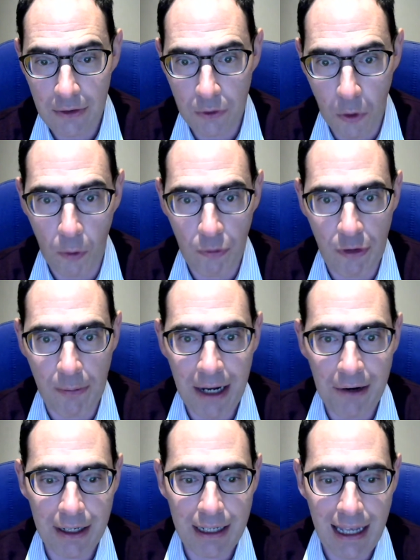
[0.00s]
North
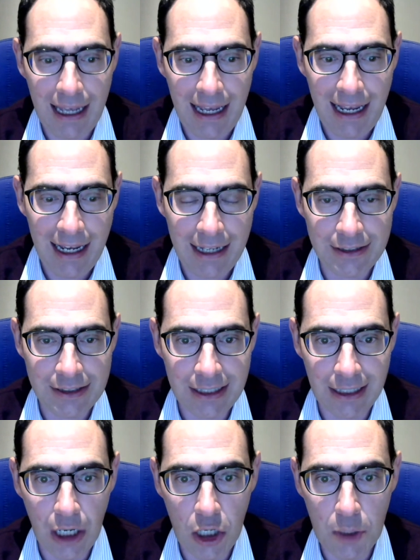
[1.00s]
America
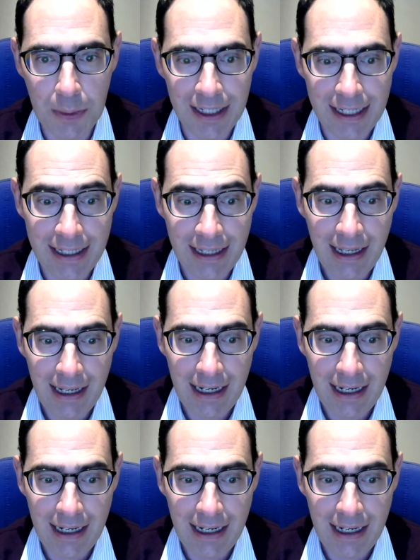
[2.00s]
and globally.